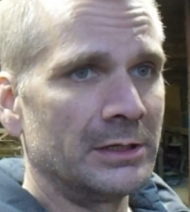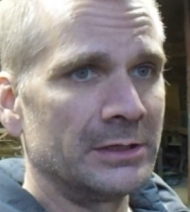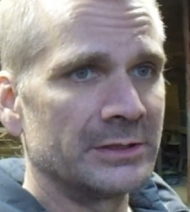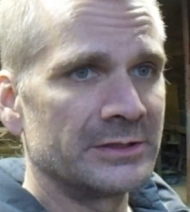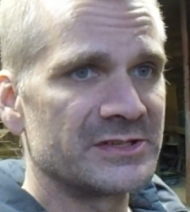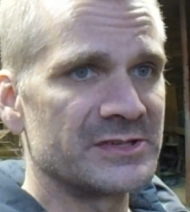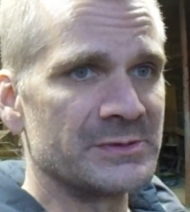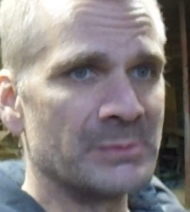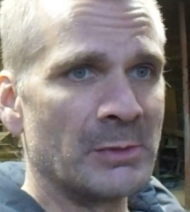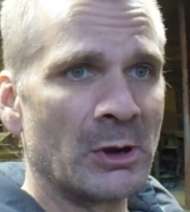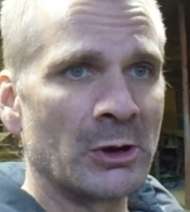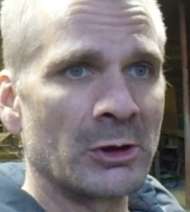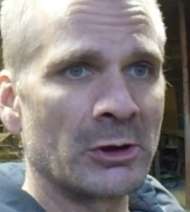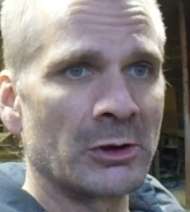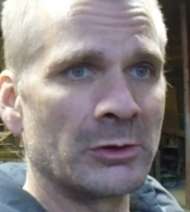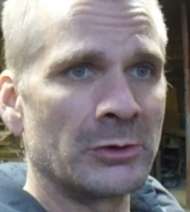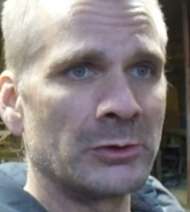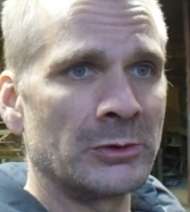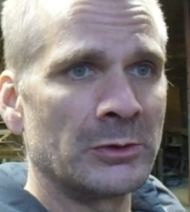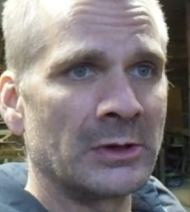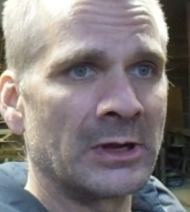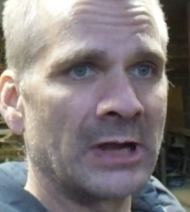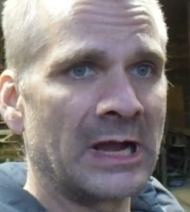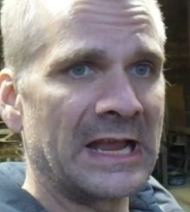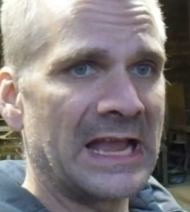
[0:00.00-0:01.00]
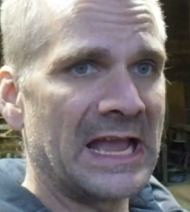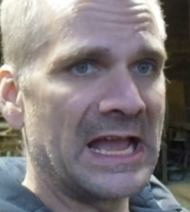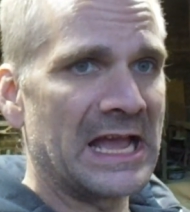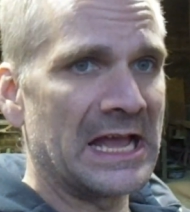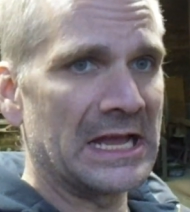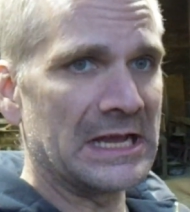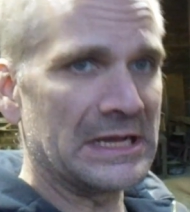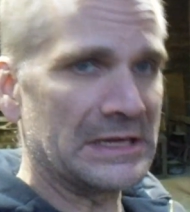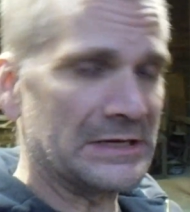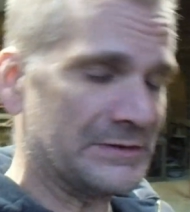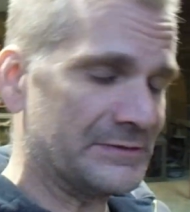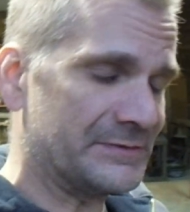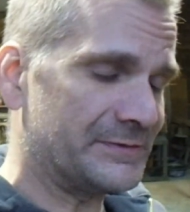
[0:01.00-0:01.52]
Tomorrow I
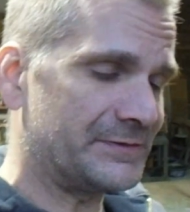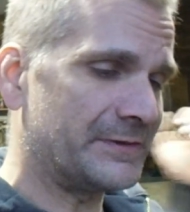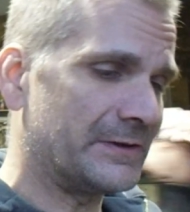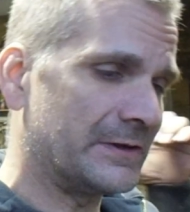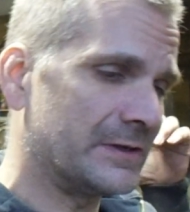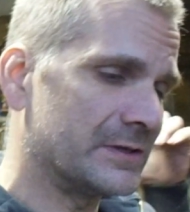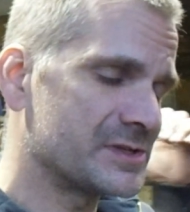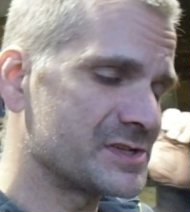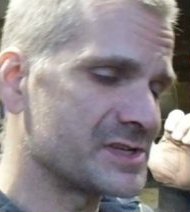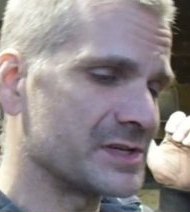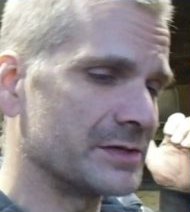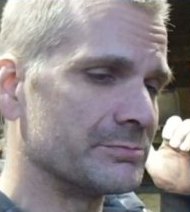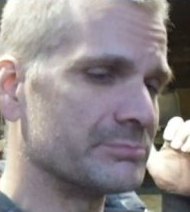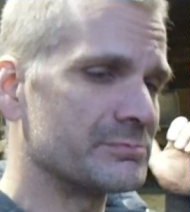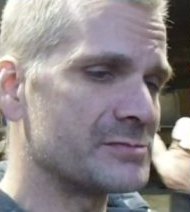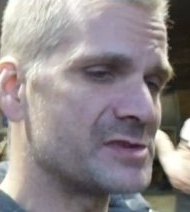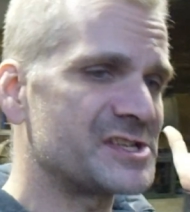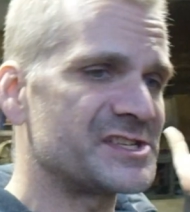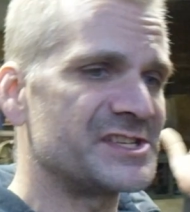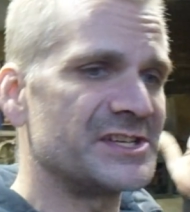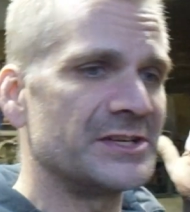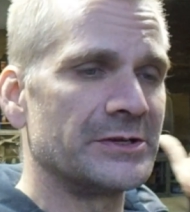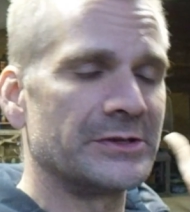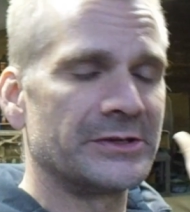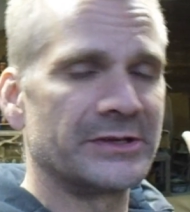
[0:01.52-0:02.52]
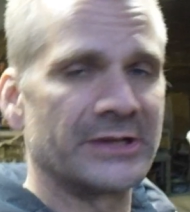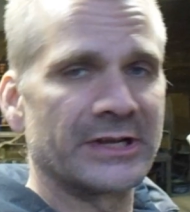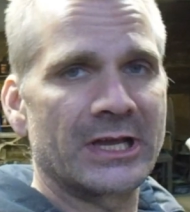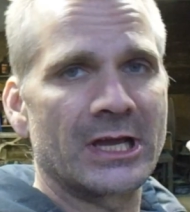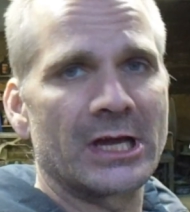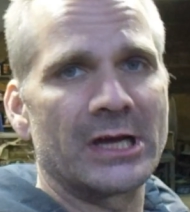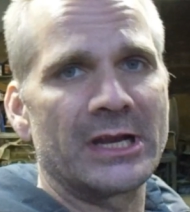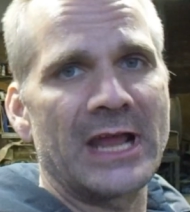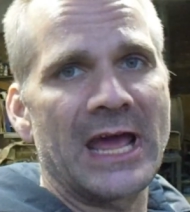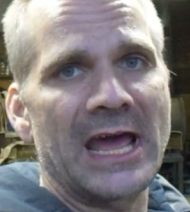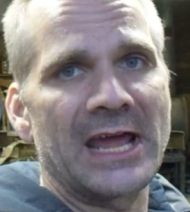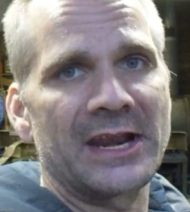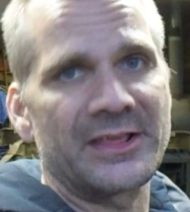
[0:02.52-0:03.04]
have some steel to
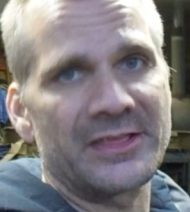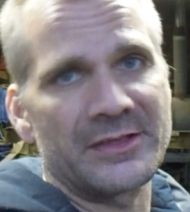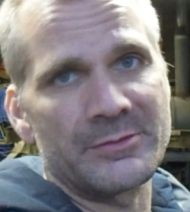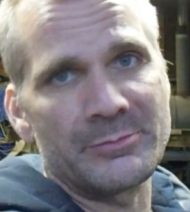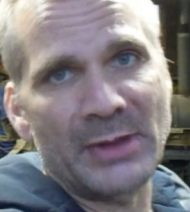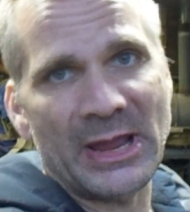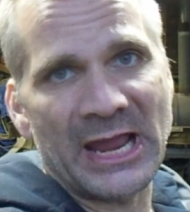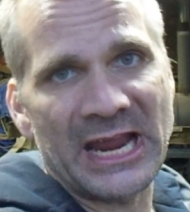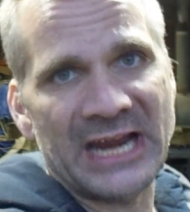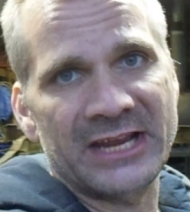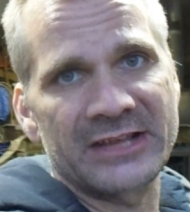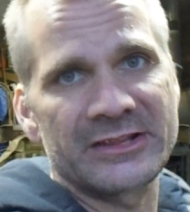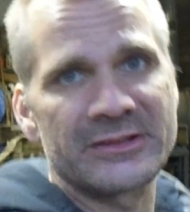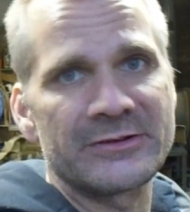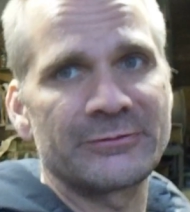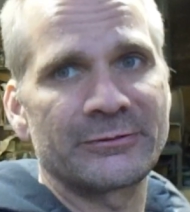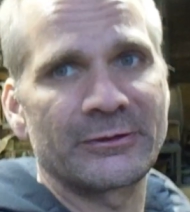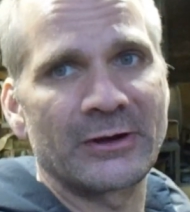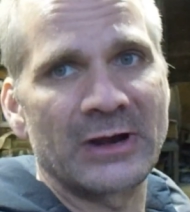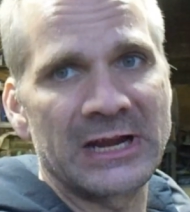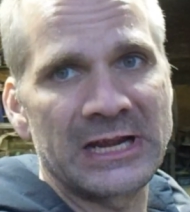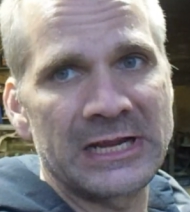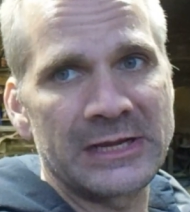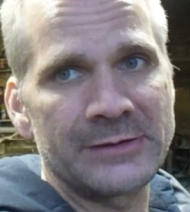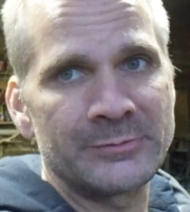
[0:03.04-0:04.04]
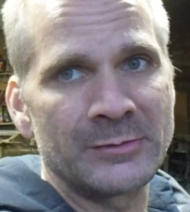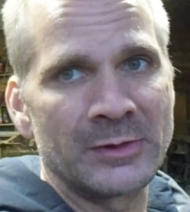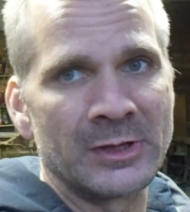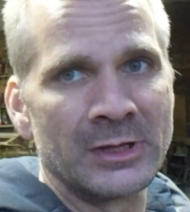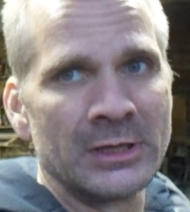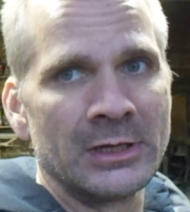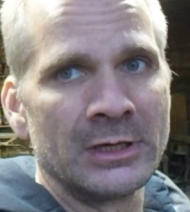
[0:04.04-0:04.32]
cut out of the back of the frame,